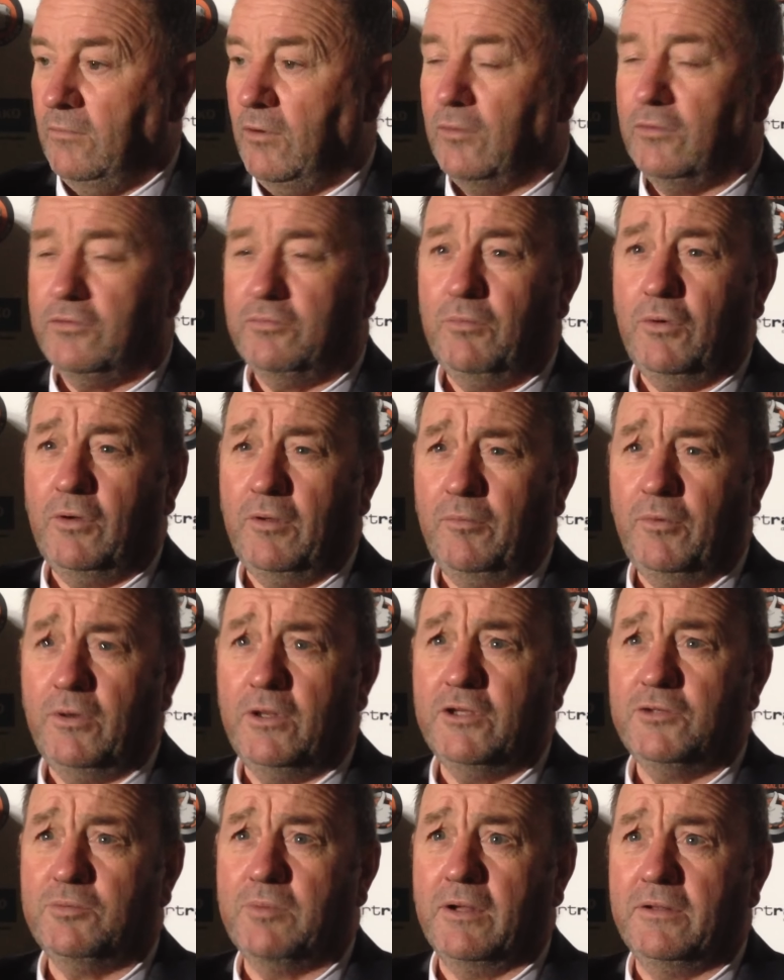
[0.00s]
Oh, it's might have won
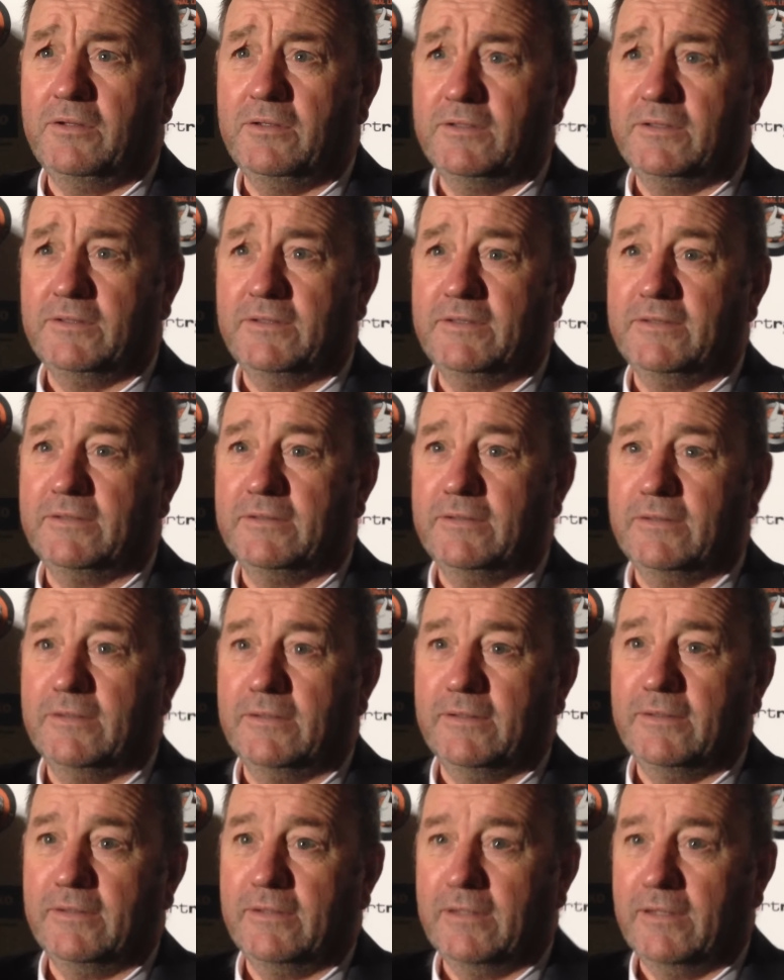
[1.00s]
this one.
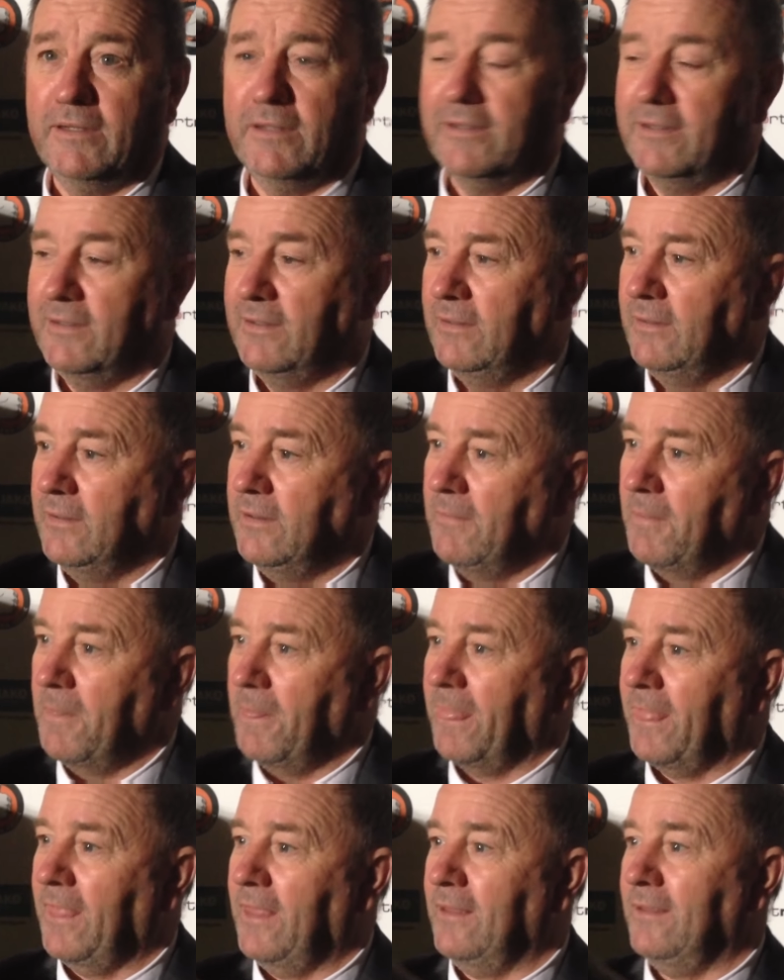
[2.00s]

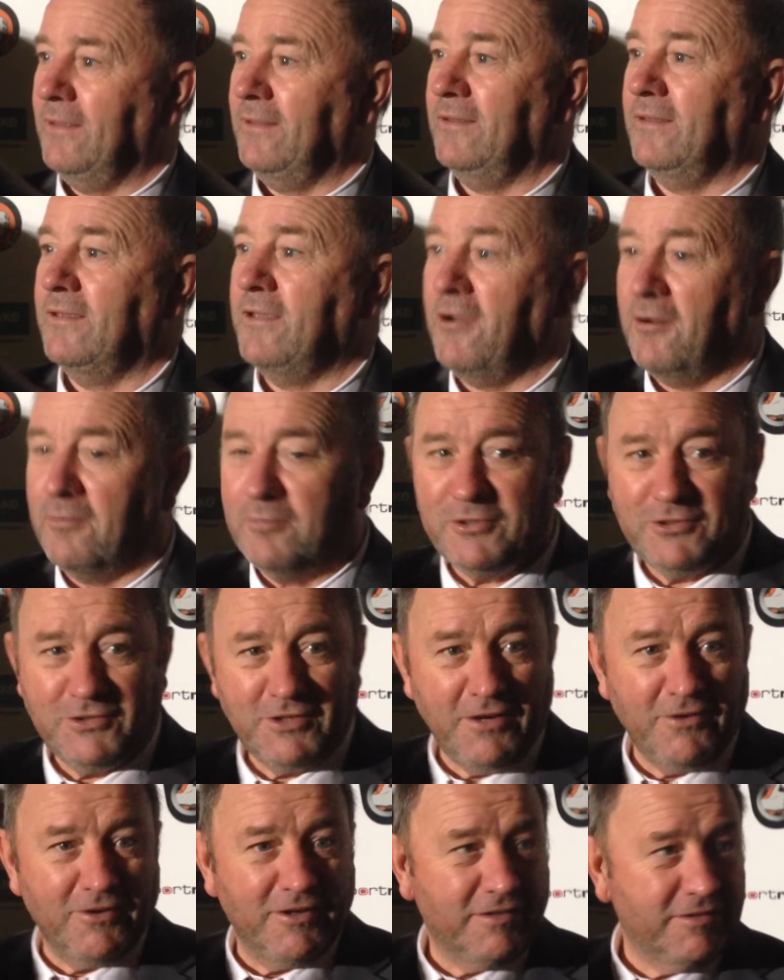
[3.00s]
No, I'm
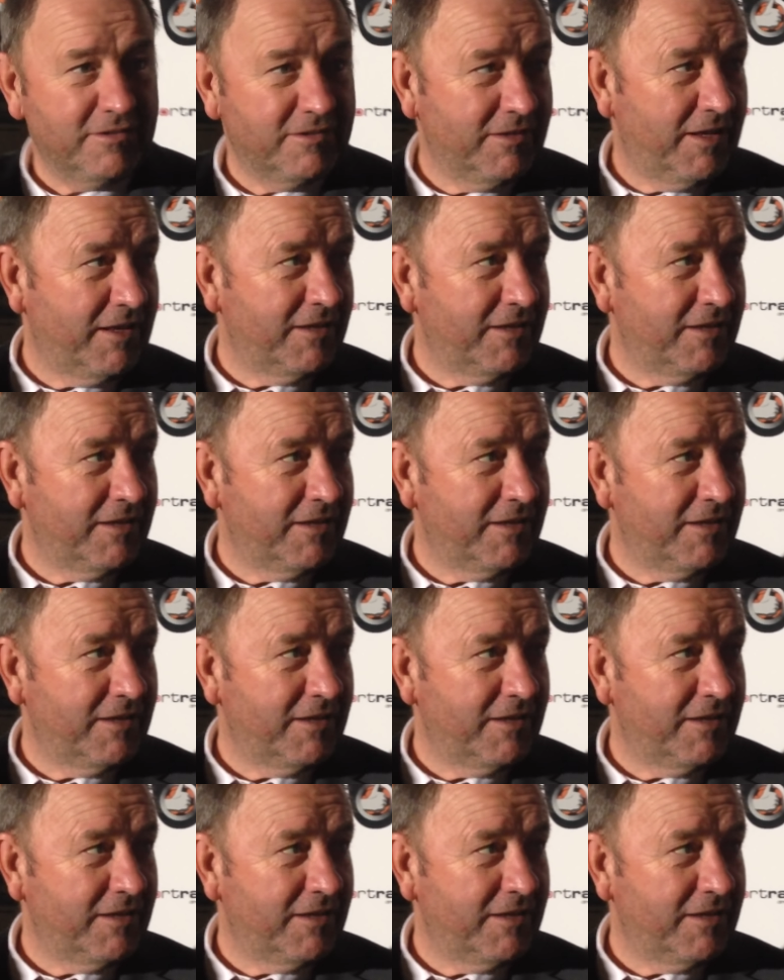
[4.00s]
serious.